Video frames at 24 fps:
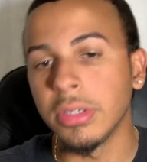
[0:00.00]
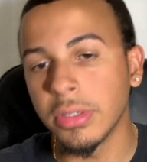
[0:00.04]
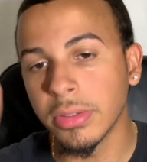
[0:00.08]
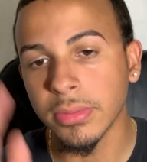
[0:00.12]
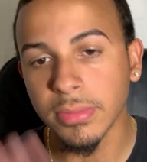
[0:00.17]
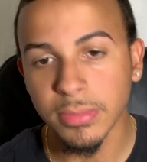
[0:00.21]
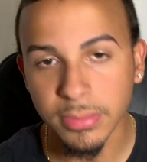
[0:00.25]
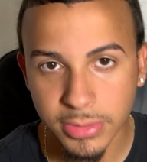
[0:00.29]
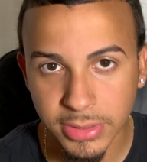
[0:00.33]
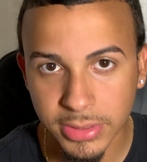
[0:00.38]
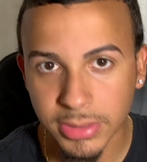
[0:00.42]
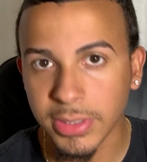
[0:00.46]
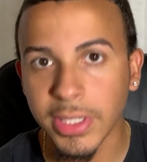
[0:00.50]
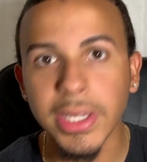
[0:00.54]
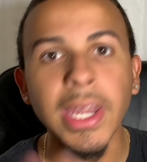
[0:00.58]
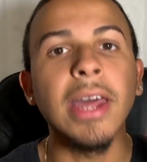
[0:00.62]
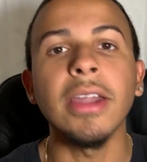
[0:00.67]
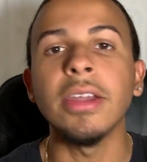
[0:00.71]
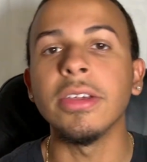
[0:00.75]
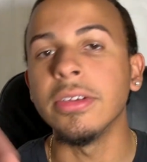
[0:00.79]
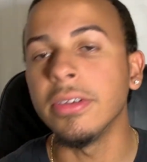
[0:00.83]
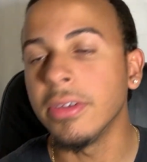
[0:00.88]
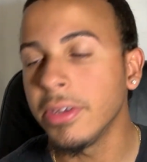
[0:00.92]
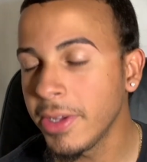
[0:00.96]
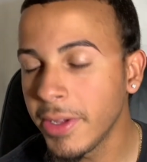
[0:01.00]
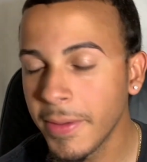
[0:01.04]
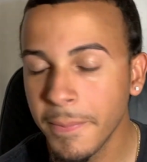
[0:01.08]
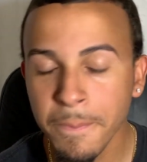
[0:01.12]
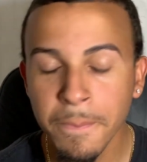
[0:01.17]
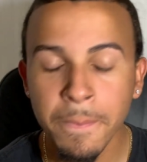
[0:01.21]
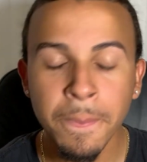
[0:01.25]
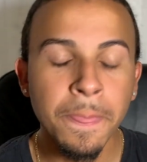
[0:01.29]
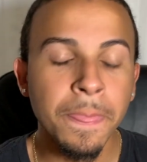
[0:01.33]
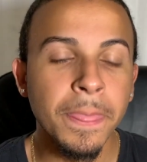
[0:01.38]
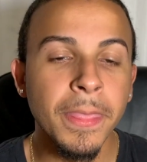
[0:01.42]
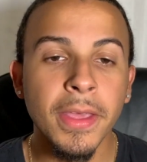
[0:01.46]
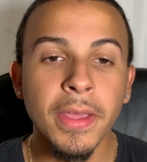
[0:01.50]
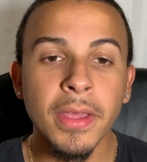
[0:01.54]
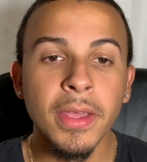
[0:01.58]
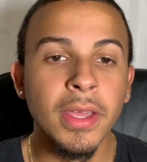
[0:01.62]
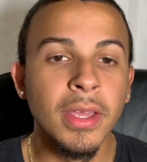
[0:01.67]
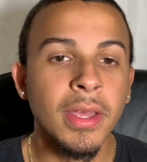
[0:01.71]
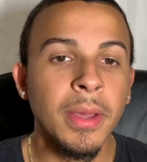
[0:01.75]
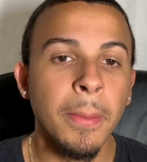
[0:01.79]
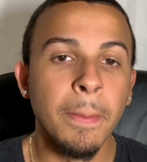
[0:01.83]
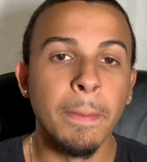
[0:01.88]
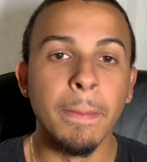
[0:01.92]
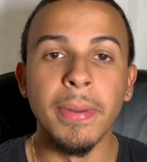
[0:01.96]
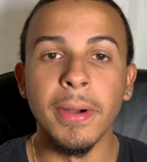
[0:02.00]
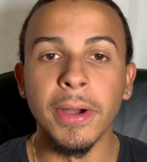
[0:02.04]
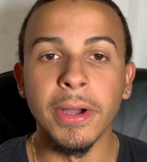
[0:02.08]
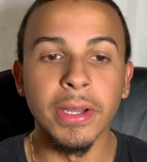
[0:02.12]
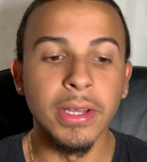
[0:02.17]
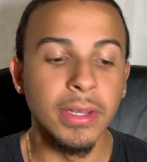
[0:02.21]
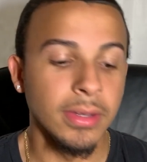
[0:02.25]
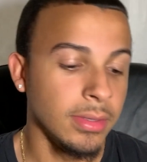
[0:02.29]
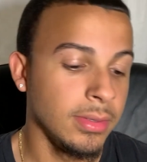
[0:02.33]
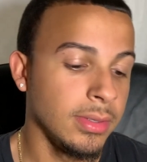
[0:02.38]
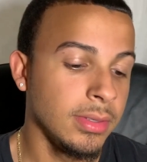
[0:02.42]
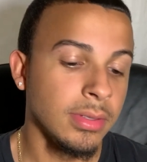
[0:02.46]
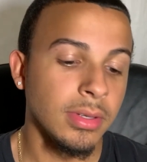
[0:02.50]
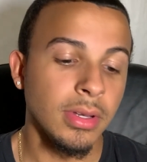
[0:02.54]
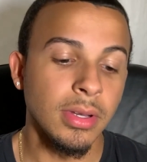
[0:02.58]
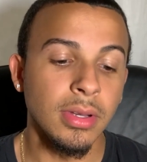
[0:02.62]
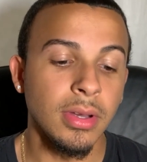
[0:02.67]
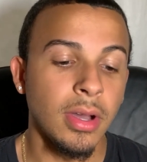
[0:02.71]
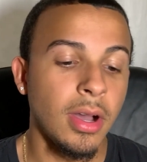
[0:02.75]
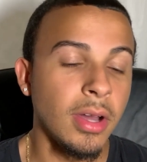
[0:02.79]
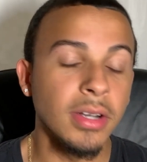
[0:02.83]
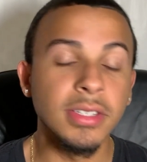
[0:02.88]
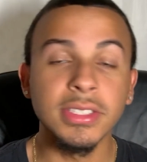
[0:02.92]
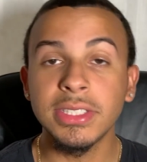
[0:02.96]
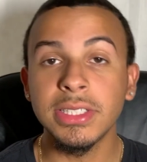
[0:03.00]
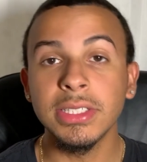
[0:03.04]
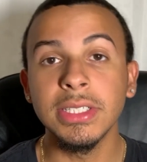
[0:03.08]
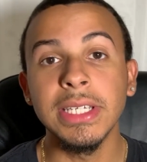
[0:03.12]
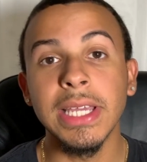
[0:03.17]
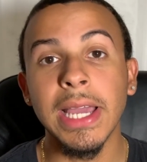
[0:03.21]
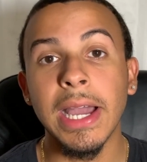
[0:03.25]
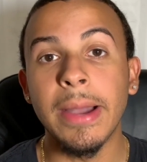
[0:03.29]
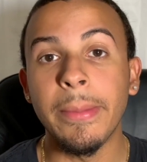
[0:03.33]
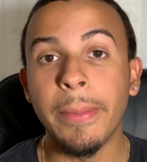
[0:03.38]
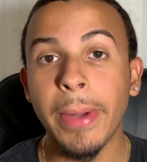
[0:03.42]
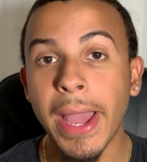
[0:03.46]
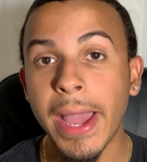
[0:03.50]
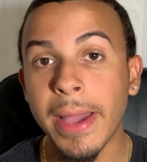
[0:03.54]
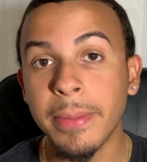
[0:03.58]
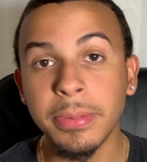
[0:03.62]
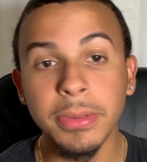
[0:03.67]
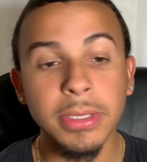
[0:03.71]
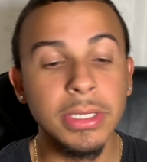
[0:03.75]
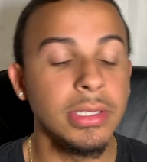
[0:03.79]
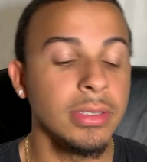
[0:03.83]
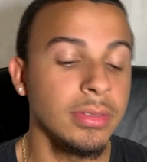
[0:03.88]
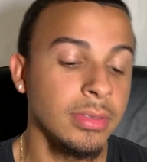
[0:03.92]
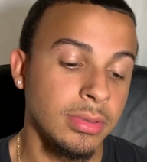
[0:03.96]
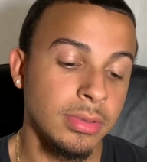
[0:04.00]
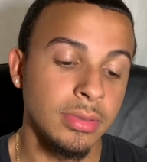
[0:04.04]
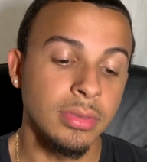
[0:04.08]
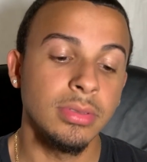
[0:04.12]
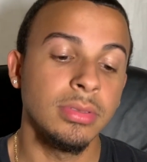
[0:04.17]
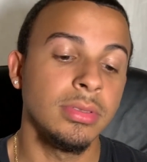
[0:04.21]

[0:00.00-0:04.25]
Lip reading: you know, just get out of here. But honestly, I'm happy.